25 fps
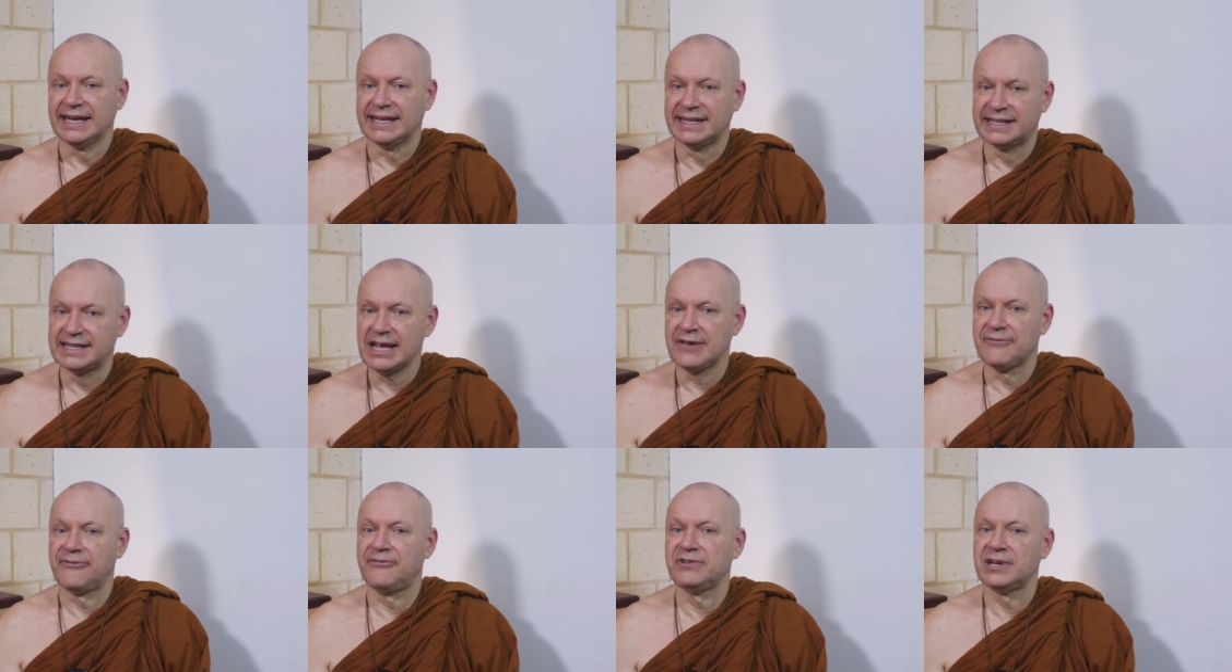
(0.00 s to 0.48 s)

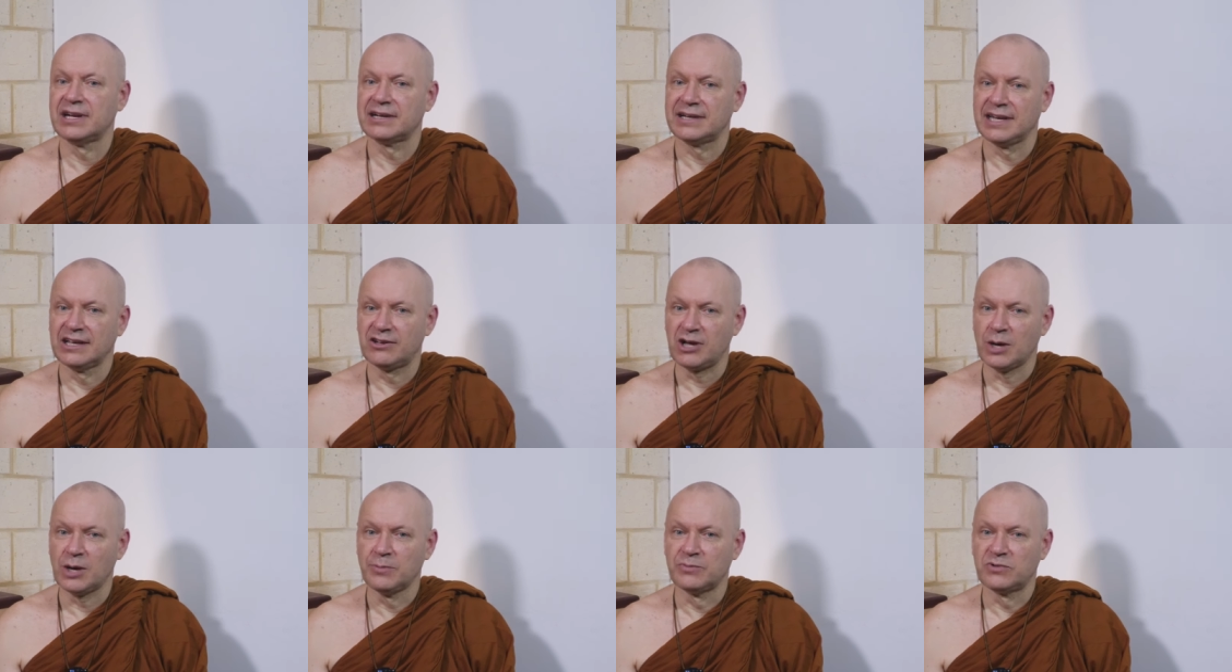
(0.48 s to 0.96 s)

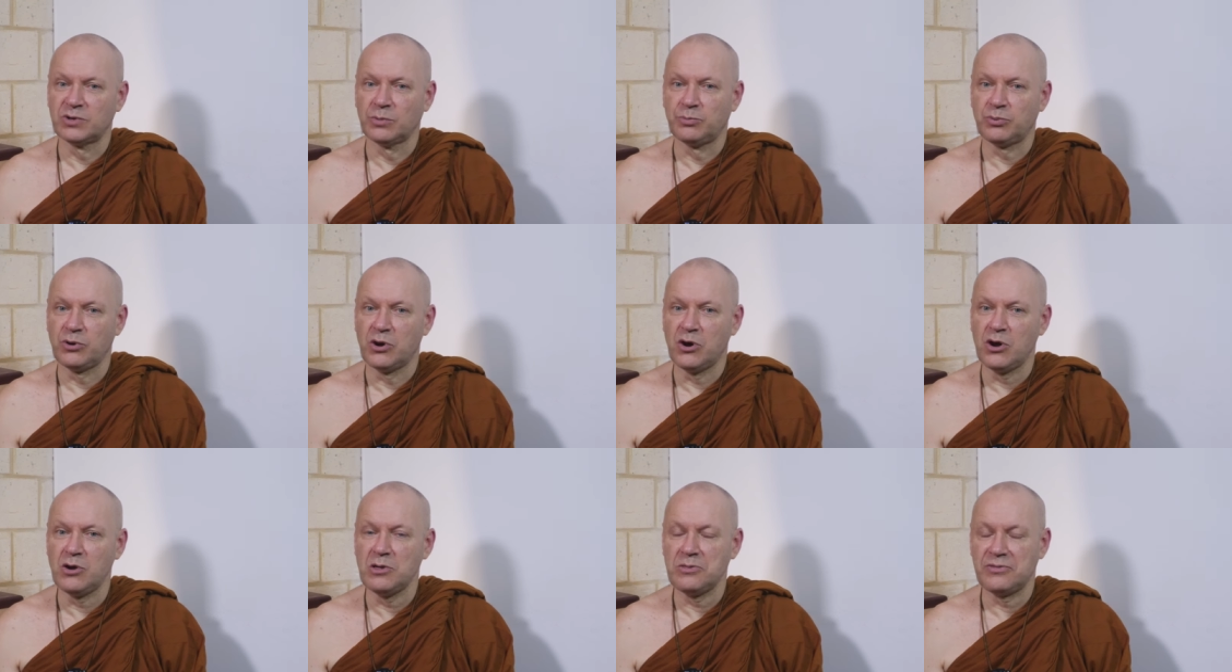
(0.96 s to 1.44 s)
Definitely come to
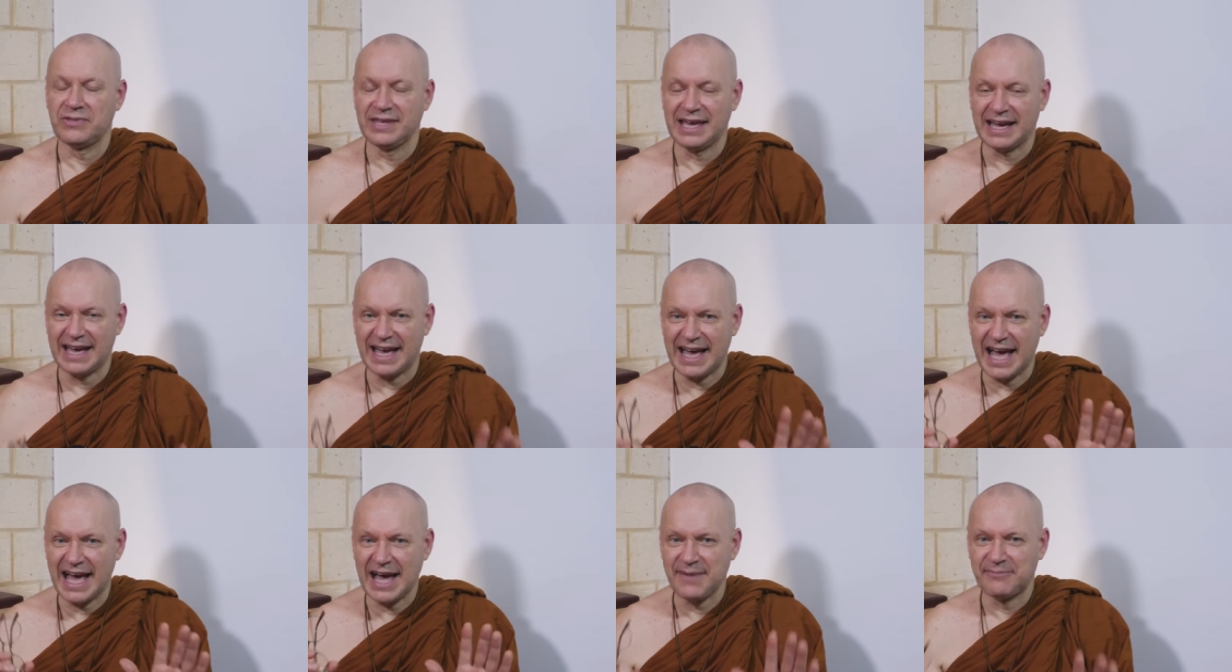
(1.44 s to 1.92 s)
Perth. Yeah,
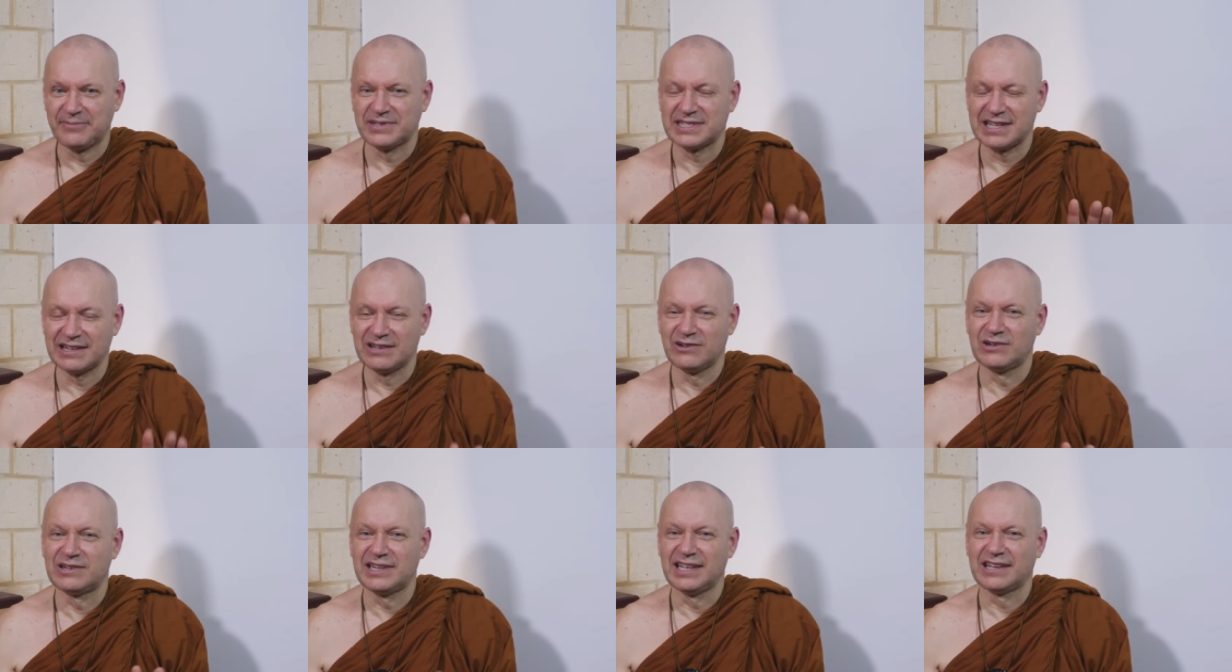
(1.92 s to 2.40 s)

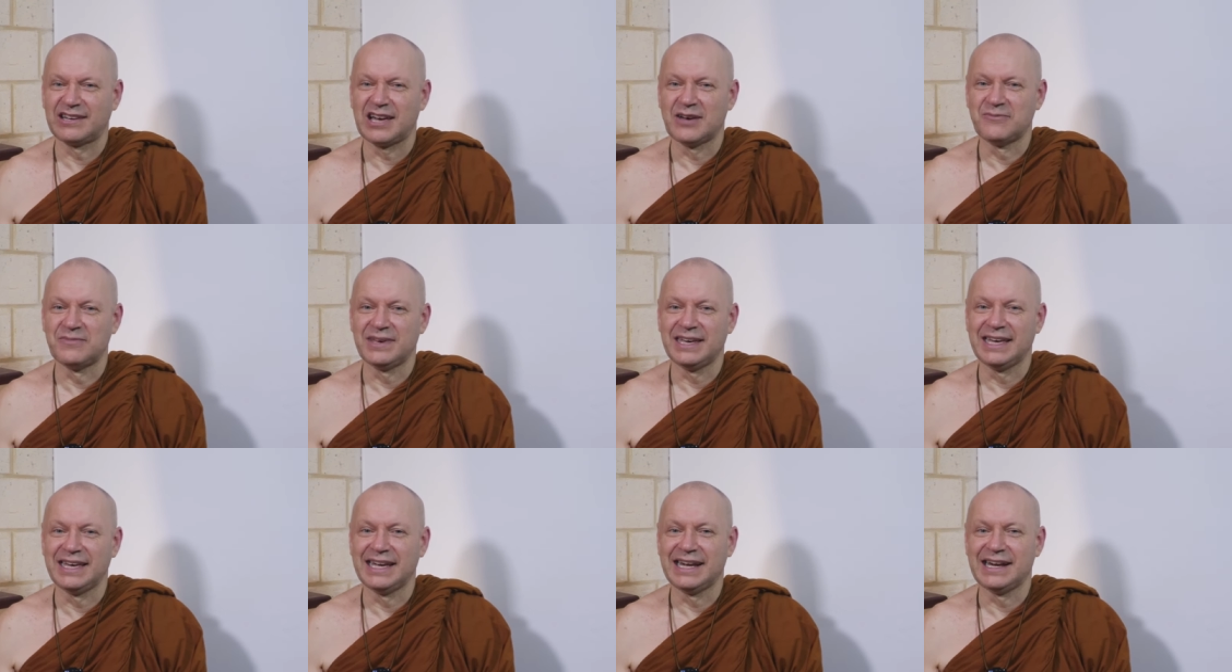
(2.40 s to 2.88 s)
absolutely
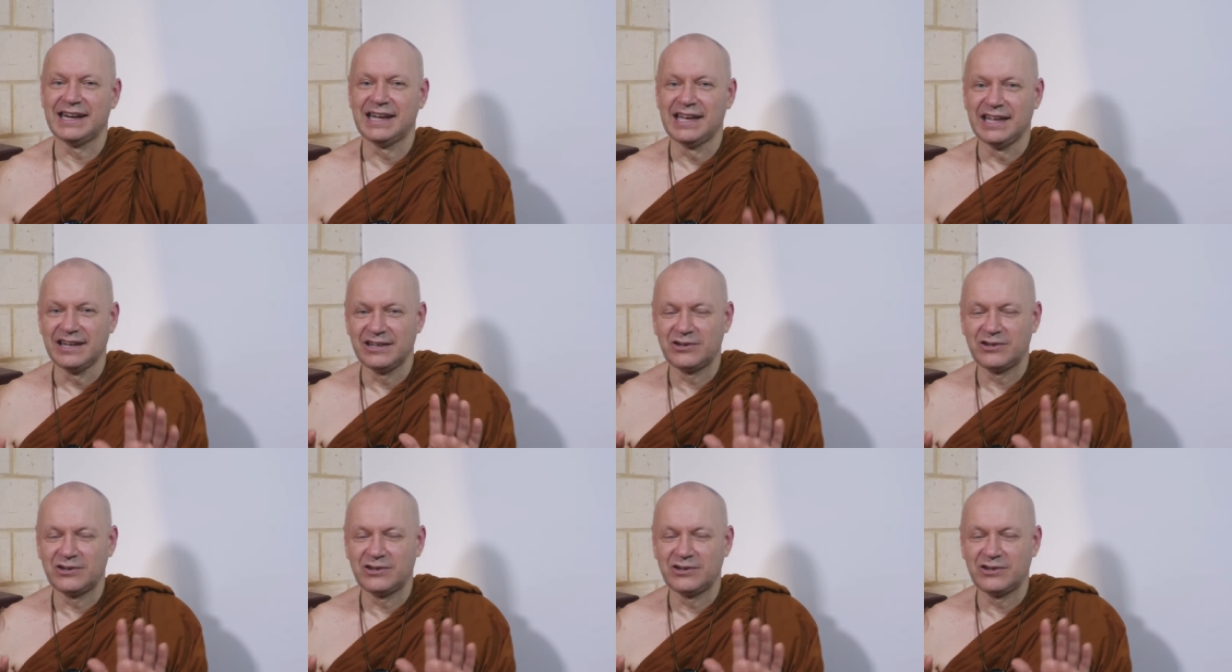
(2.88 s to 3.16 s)
come here.